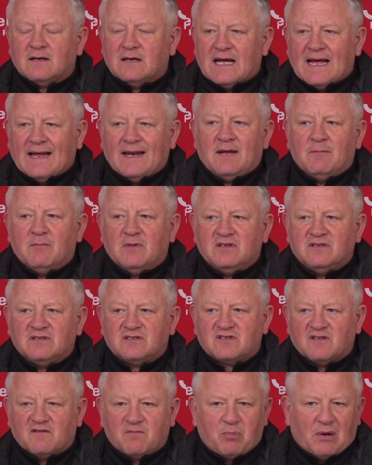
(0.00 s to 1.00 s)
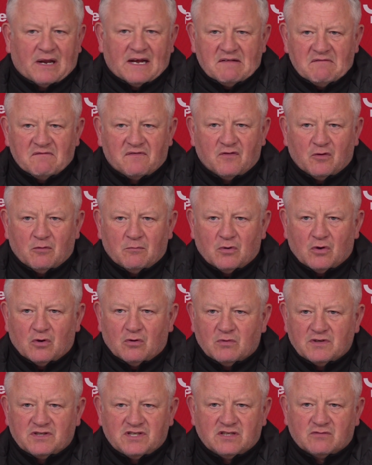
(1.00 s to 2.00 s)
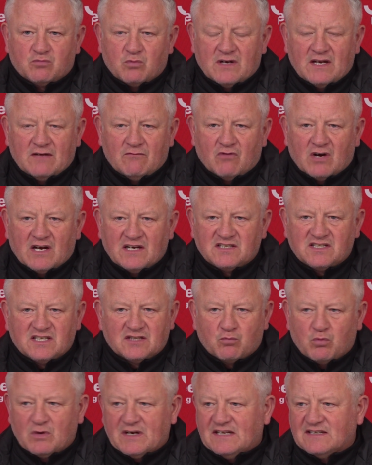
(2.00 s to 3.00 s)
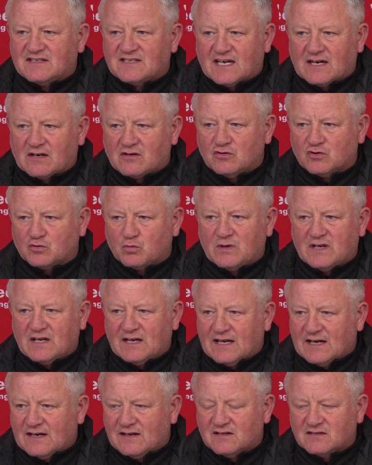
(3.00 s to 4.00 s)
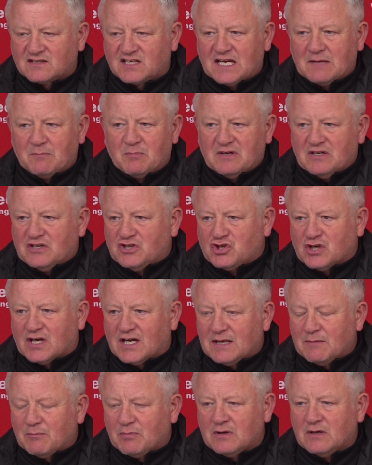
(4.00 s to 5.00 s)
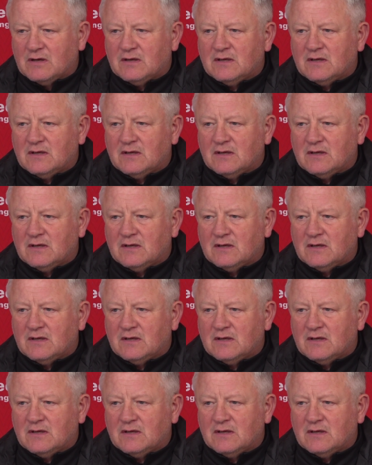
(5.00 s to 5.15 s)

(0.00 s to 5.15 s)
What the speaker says: elements of playing football, which is winning races, winning tackles, winning headers, keeping your shape,